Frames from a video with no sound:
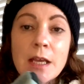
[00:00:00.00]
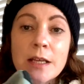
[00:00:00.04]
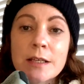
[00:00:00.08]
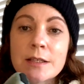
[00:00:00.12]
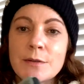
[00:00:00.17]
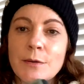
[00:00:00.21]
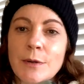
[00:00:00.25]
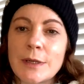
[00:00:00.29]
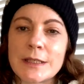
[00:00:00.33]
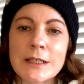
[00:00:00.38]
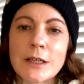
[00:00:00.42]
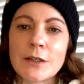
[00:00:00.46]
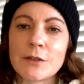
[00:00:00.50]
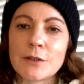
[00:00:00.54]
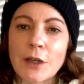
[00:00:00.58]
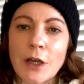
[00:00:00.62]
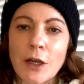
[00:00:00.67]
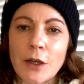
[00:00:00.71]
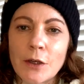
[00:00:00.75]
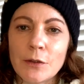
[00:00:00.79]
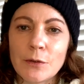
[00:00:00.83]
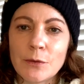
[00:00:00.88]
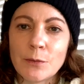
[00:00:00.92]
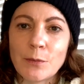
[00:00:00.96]
So I don't
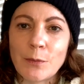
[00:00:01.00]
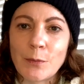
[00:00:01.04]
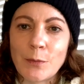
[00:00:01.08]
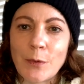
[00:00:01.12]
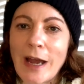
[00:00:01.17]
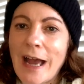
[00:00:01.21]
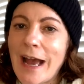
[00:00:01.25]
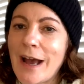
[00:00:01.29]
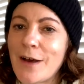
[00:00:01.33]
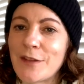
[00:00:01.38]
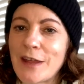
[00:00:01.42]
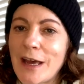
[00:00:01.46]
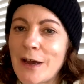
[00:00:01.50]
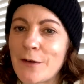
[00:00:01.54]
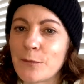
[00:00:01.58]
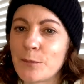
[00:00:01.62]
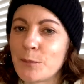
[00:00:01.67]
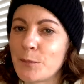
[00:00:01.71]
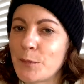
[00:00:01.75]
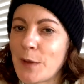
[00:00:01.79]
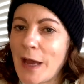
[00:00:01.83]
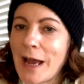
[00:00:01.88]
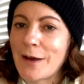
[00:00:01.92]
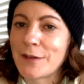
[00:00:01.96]
know how
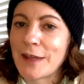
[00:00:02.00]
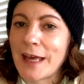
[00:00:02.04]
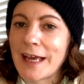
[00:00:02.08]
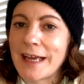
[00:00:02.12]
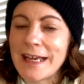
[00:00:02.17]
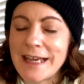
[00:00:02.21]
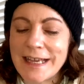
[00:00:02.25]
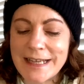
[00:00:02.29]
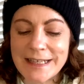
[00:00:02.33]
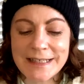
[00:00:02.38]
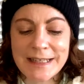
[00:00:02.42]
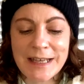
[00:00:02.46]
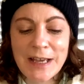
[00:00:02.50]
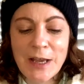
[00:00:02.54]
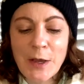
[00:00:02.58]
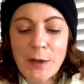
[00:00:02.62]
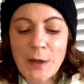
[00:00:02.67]
that is.